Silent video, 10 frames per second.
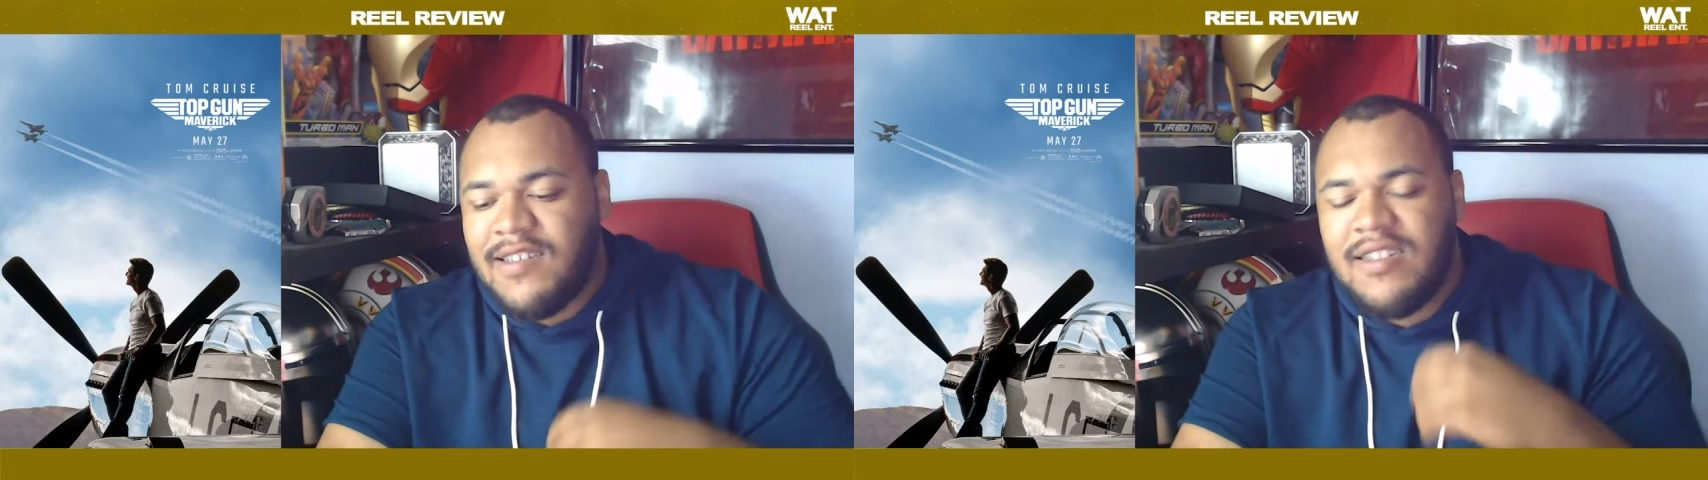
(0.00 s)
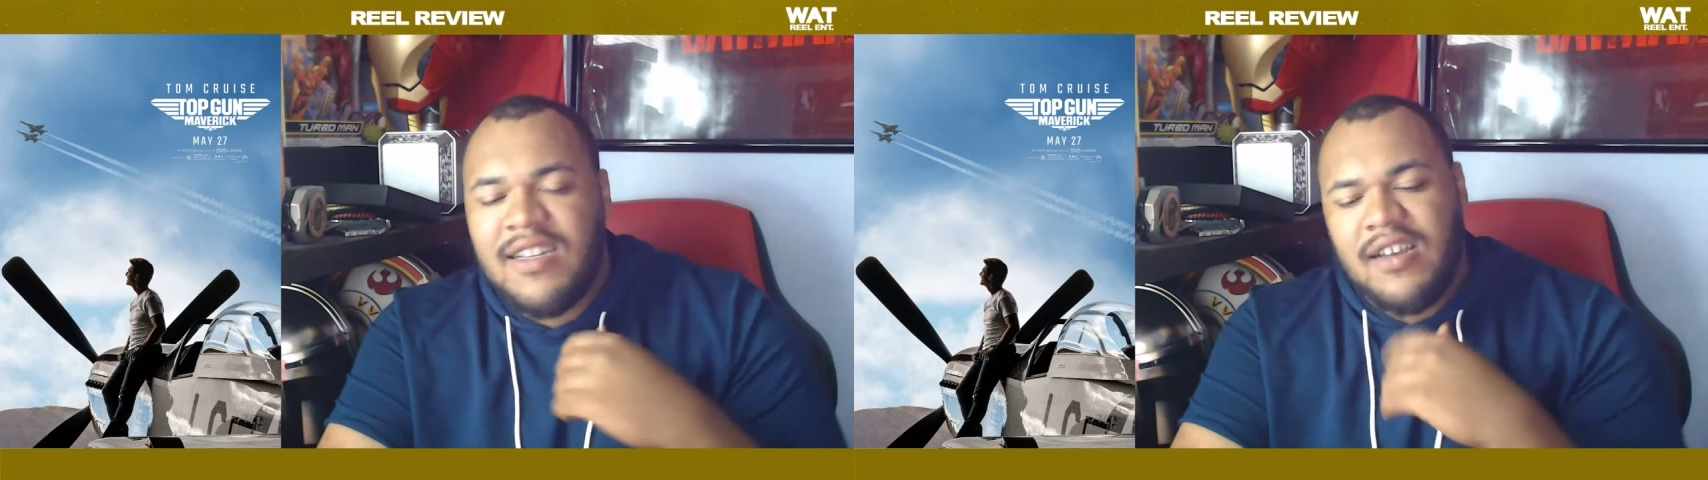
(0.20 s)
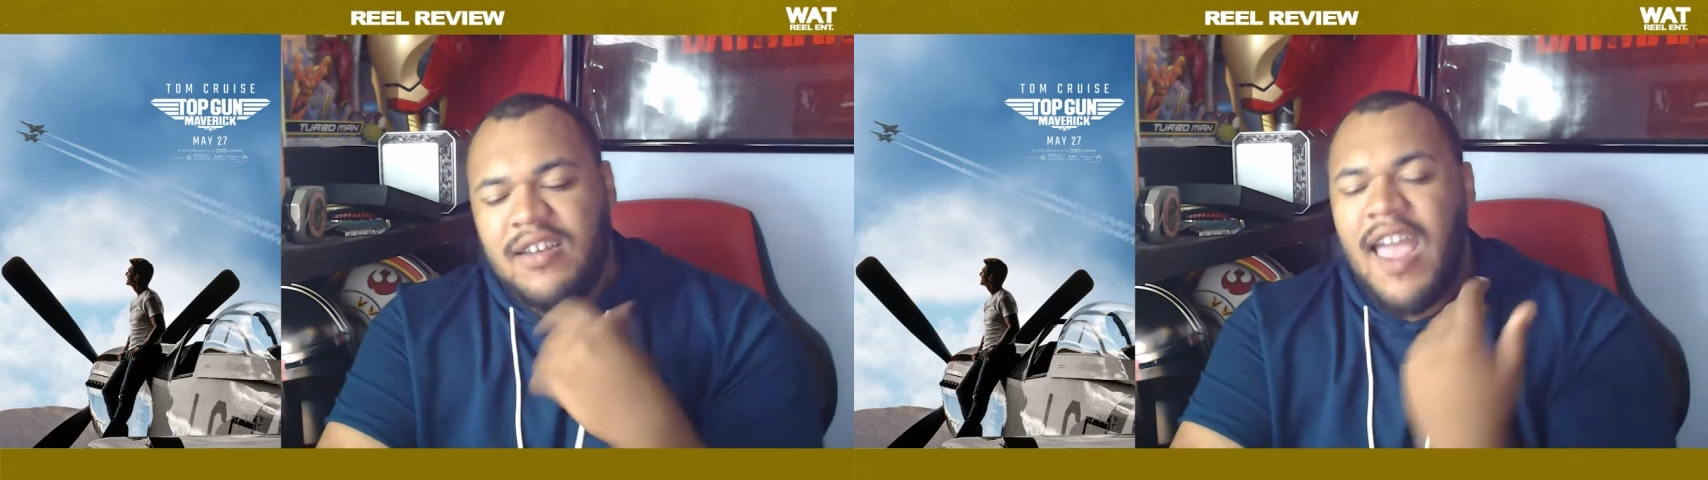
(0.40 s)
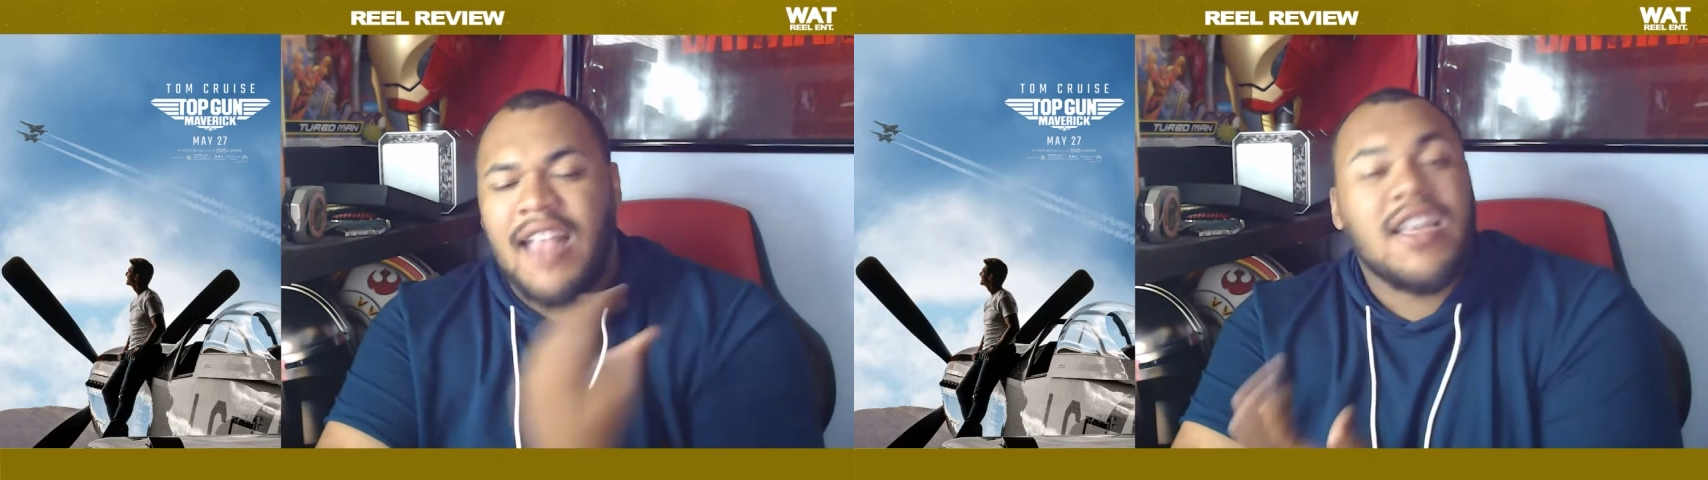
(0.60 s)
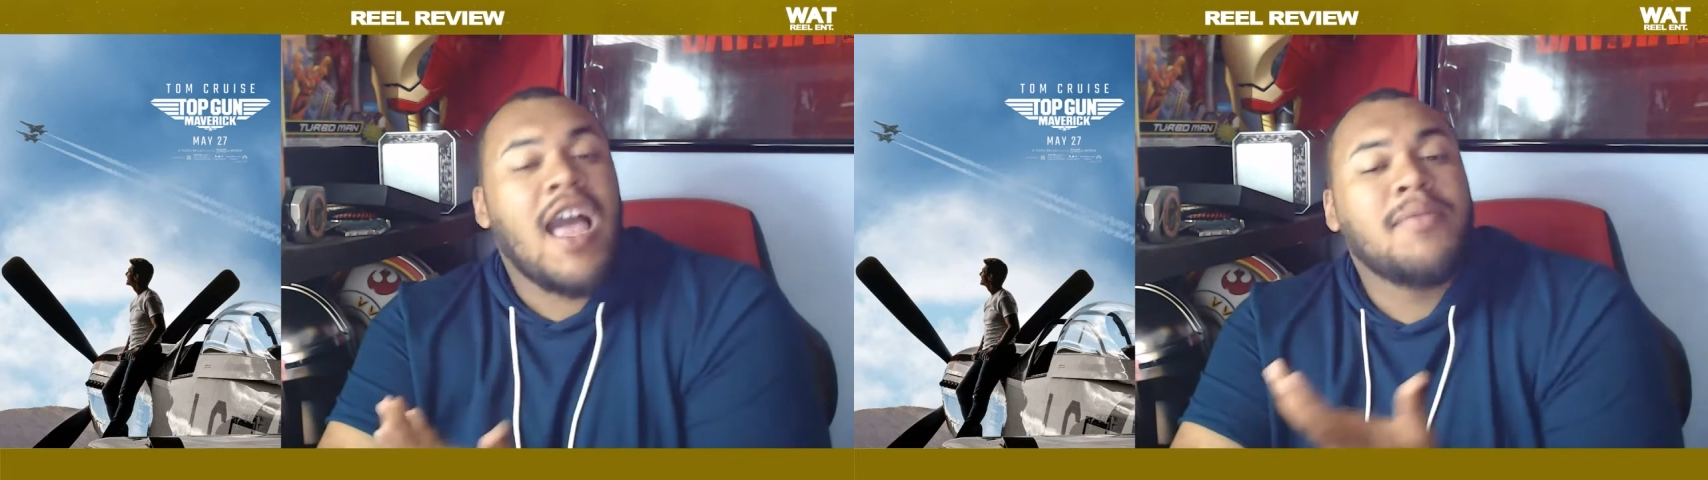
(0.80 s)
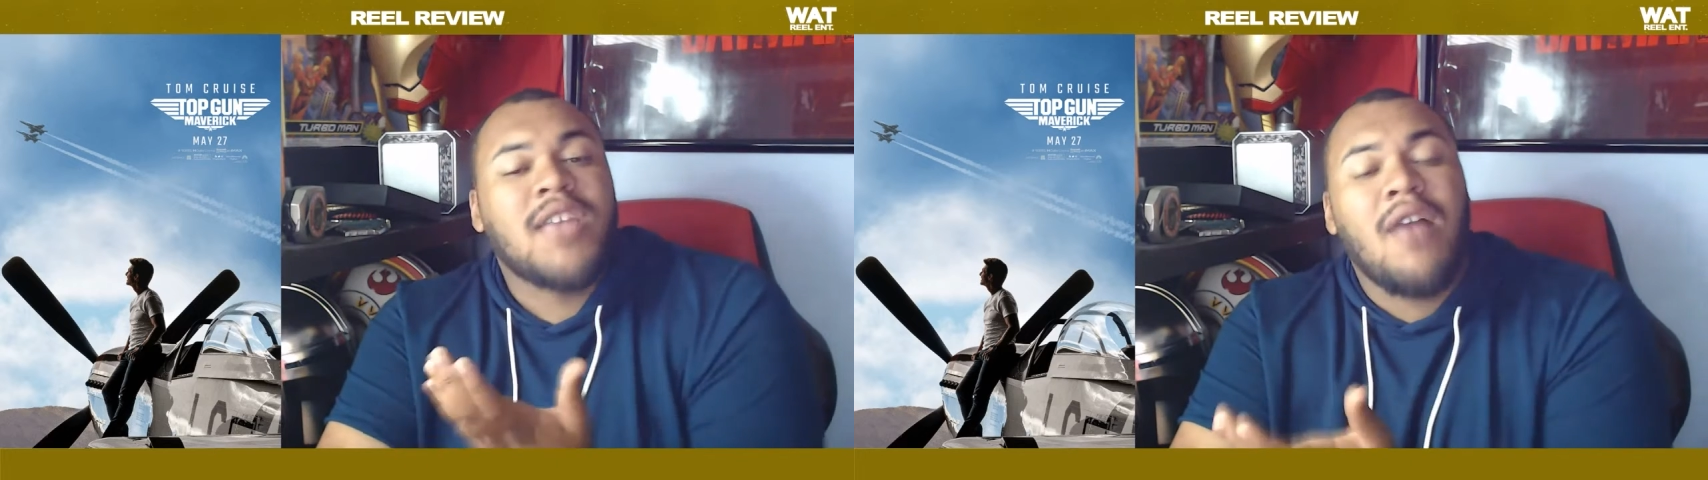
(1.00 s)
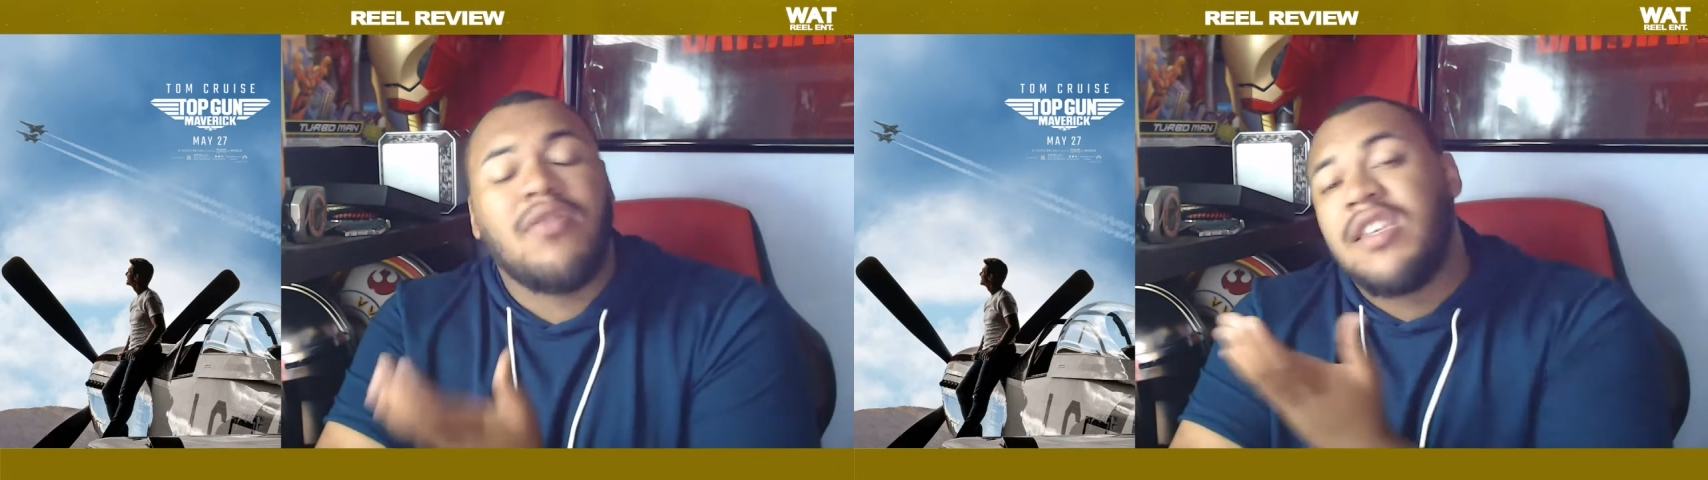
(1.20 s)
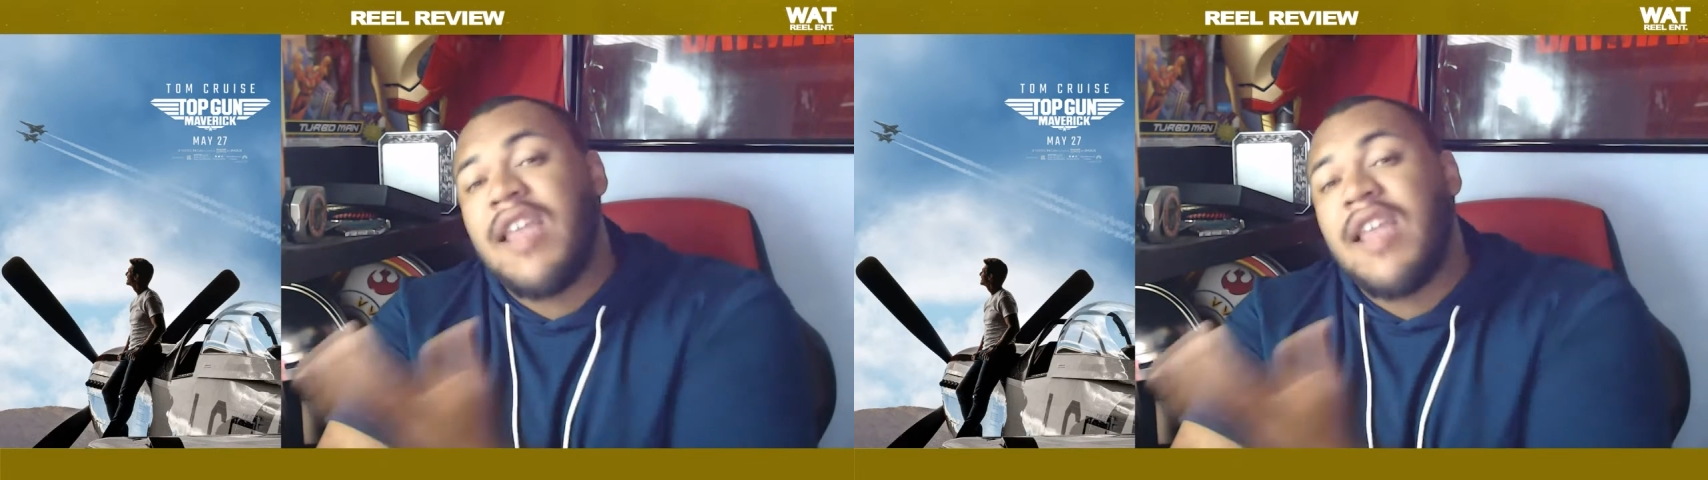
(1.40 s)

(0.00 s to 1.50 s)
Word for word: and at times how